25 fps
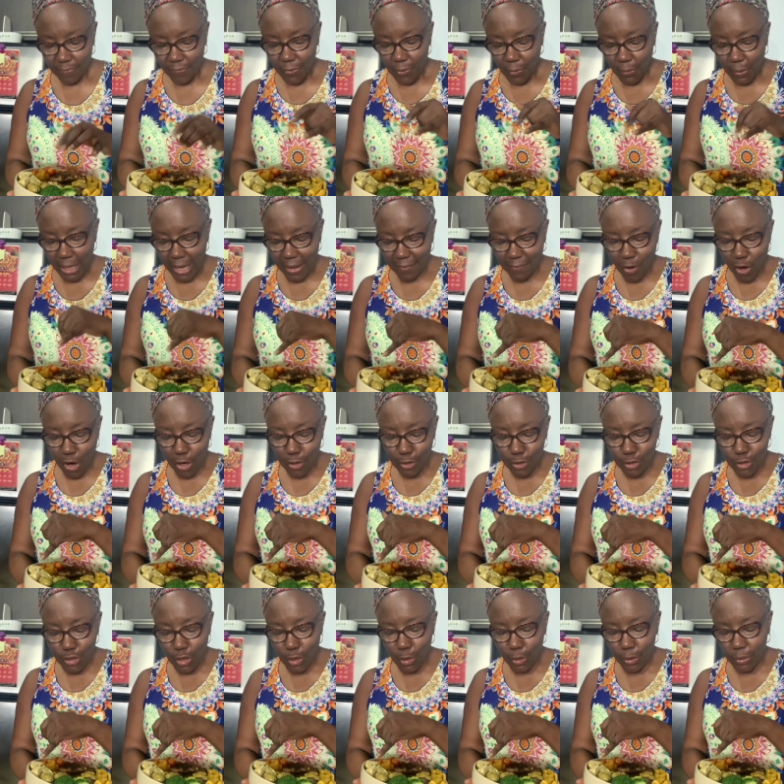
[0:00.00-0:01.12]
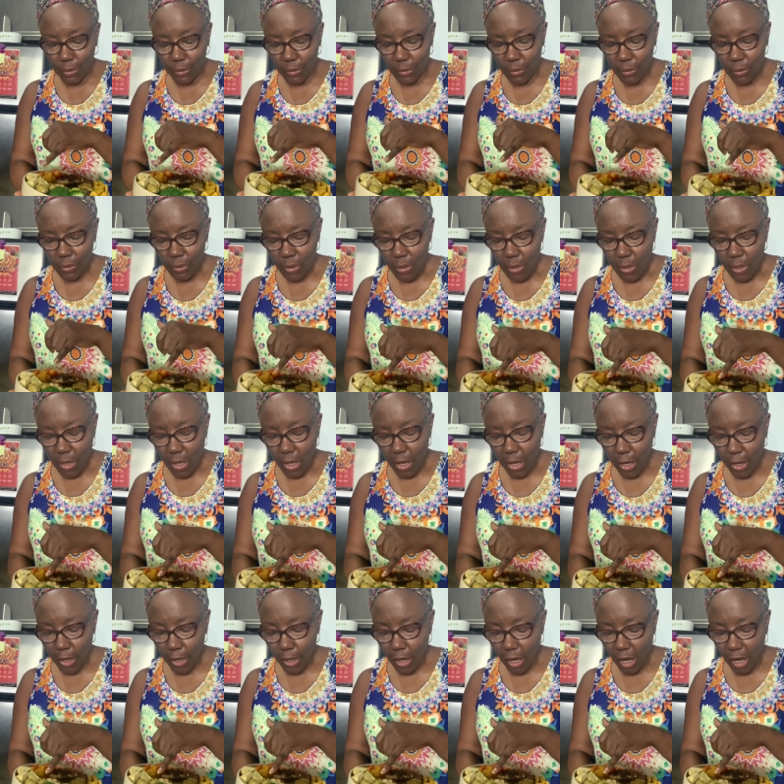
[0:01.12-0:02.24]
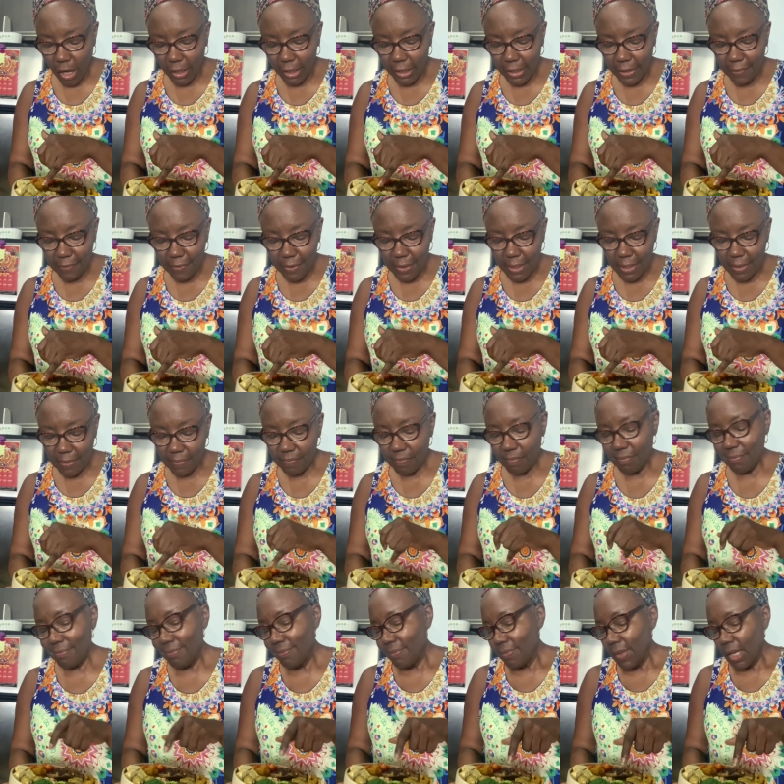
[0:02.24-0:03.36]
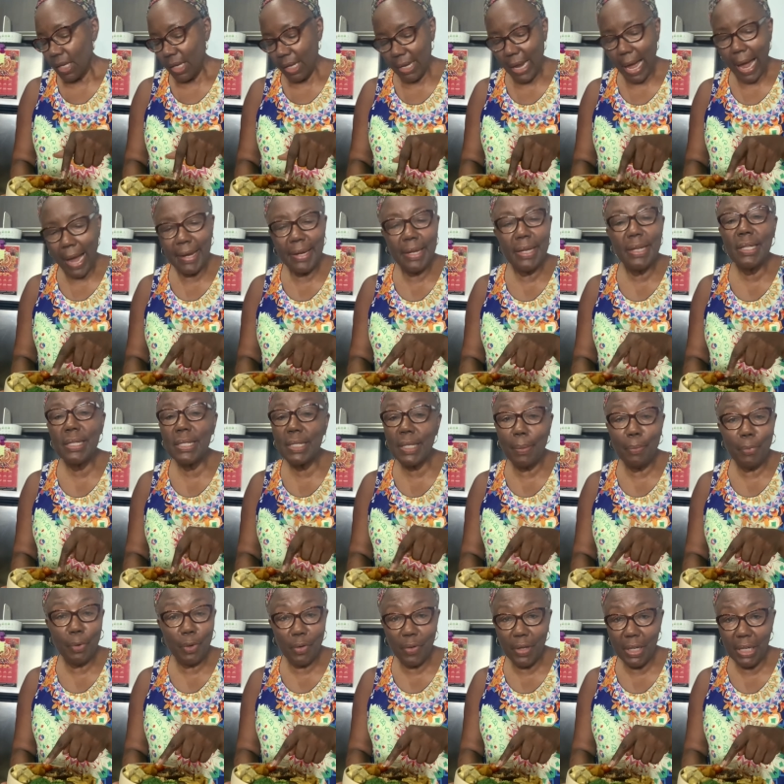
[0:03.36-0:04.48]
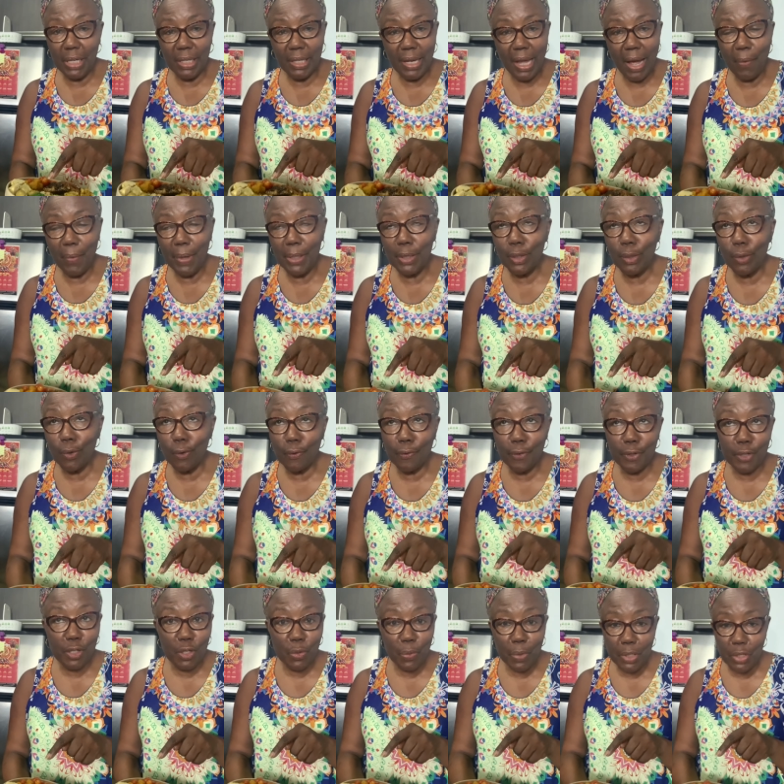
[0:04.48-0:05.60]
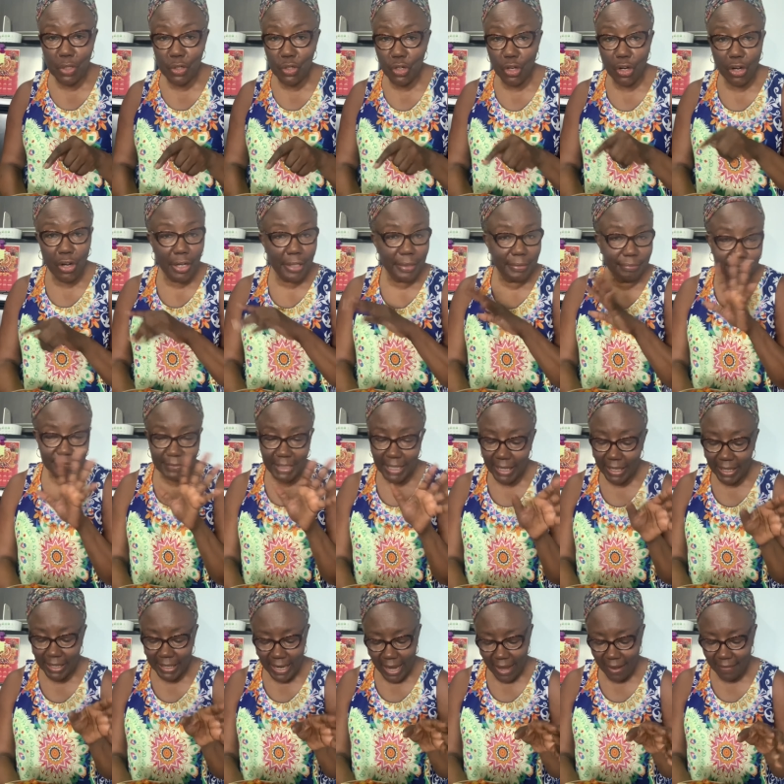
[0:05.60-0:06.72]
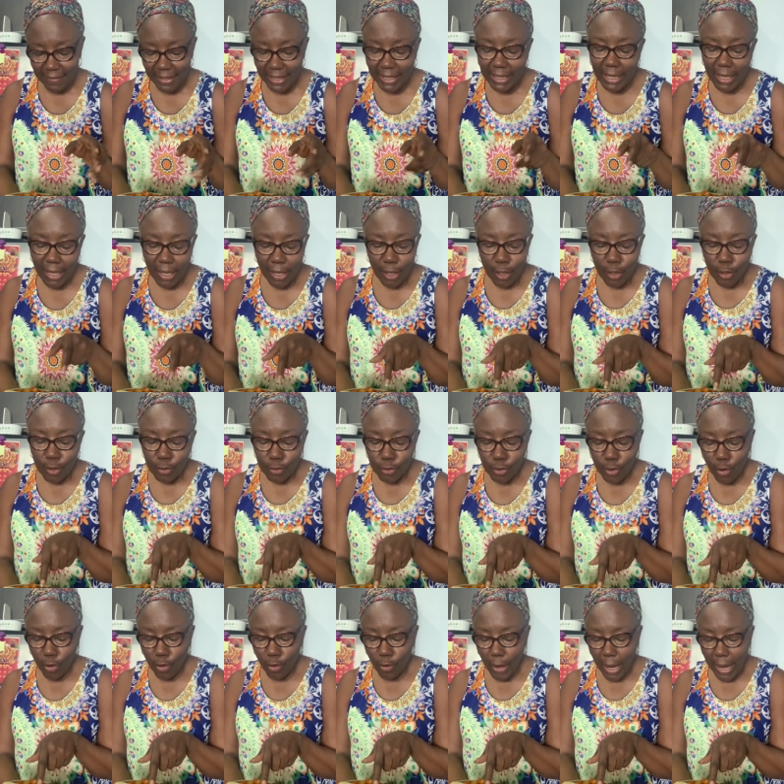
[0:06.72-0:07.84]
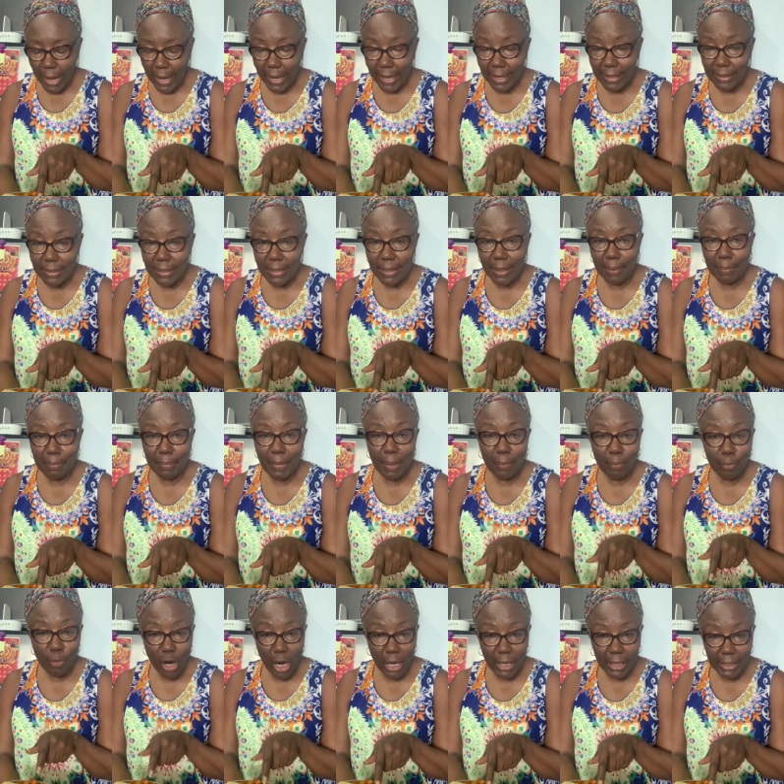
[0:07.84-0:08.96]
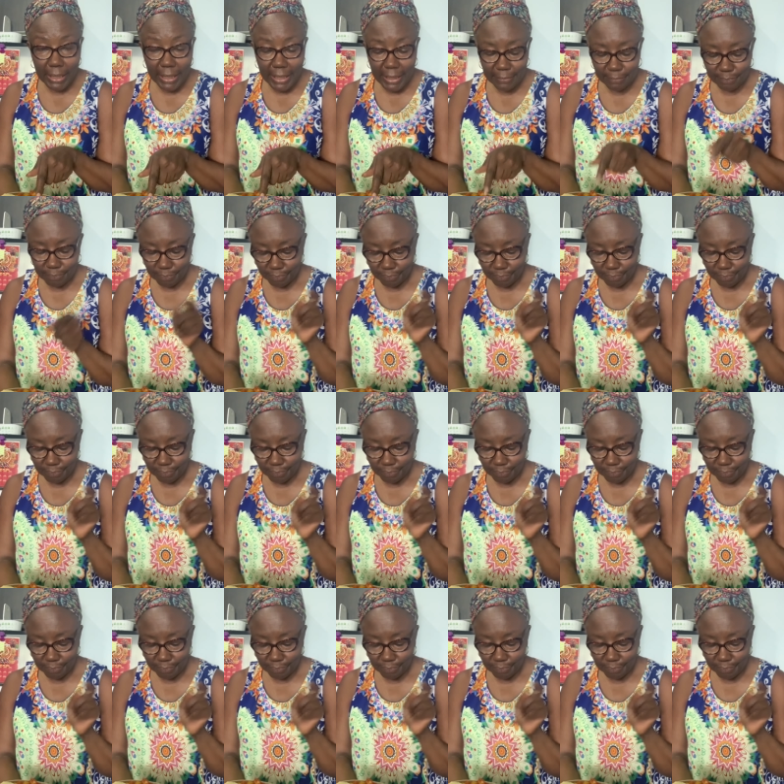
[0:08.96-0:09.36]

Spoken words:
We have artichokes, olives, and I needed some green. I went to look for Swiss chard. They didn't have it. So I had some broccoli.